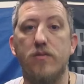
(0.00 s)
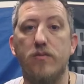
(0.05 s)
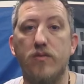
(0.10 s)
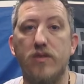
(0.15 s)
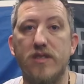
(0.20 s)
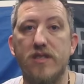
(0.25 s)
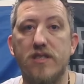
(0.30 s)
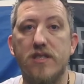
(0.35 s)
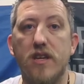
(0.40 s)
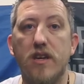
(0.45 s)
one
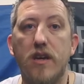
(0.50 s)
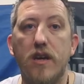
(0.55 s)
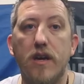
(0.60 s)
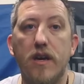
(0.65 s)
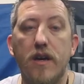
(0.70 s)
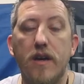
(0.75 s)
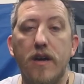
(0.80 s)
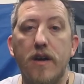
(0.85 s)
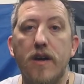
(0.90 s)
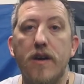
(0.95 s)
was
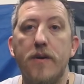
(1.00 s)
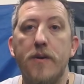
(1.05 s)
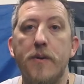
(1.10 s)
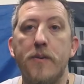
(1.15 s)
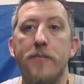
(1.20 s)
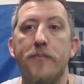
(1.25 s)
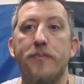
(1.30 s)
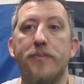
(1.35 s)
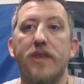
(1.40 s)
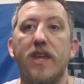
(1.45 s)

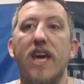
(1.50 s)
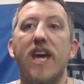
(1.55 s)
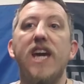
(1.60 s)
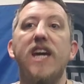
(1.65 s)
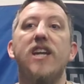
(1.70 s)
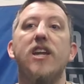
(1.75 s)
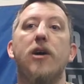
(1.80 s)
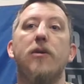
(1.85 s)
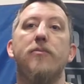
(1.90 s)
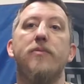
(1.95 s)

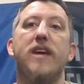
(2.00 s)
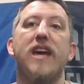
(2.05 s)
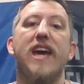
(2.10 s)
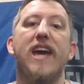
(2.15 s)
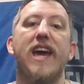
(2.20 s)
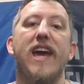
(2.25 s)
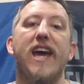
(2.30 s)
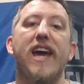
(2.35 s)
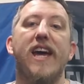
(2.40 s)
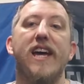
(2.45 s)

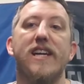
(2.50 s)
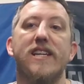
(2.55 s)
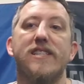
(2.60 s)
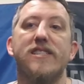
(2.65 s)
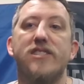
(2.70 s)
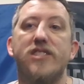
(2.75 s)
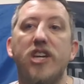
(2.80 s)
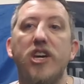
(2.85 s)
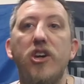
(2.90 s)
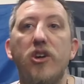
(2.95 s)

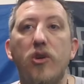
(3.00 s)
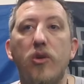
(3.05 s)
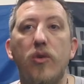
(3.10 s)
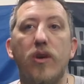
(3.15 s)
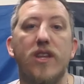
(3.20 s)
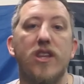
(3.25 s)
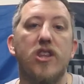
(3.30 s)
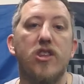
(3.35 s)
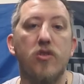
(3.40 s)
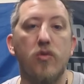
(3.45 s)
EWS 2
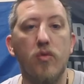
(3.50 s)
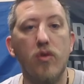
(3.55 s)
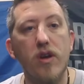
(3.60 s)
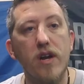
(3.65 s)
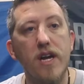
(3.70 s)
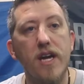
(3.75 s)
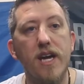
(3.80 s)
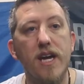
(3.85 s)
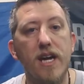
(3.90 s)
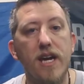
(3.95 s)
and
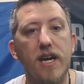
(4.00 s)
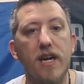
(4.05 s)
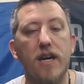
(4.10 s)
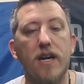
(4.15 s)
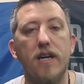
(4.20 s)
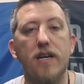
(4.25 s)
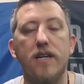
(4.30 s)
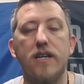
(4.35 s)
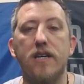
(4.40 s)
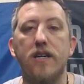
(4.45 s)
3.
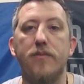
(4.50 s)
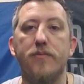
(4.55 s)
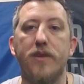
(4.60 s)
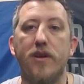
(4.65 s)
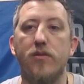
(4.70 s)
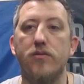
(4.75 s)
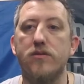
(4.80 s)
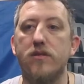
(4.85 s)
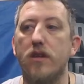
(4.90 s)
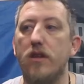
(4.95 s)

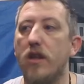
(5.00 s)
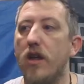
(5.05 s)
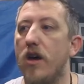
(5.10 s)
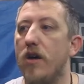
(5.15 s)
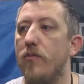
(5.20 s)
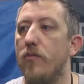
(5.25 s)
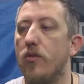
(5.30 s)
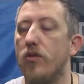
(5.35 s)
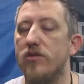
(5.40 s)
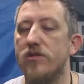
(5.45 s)
There was a
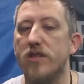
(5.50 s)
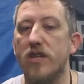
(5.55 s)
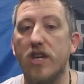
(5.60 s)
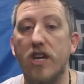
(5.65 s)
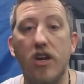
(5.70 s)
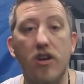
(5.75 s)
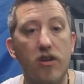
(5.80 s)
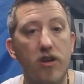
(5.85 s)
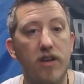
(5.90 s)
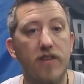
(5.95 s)
lot more
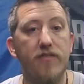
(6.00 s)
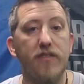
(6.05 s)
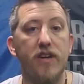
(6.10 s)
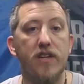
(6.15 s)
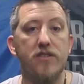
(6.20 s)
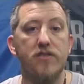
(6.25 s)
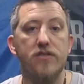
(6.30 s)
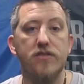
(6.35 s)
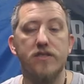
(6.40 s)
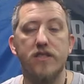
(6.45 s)
security
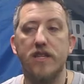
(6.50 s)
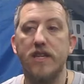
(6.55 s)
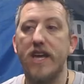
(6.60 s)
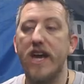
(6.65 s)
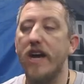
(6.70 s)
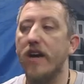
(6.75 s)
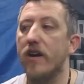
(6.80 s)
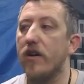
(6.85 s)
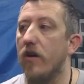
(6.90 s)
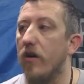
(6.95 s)
features in
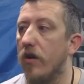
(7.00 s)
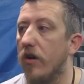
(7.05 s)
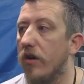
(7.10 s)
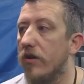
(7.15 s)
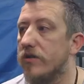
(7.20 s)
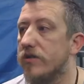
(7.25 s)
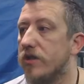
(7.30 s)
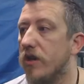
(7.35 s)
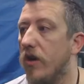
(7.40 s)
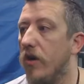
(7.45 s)
that car.
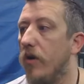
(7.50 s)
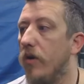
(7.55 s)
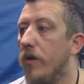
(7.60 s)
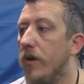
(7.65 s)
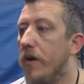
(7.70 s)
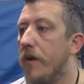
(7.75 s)
So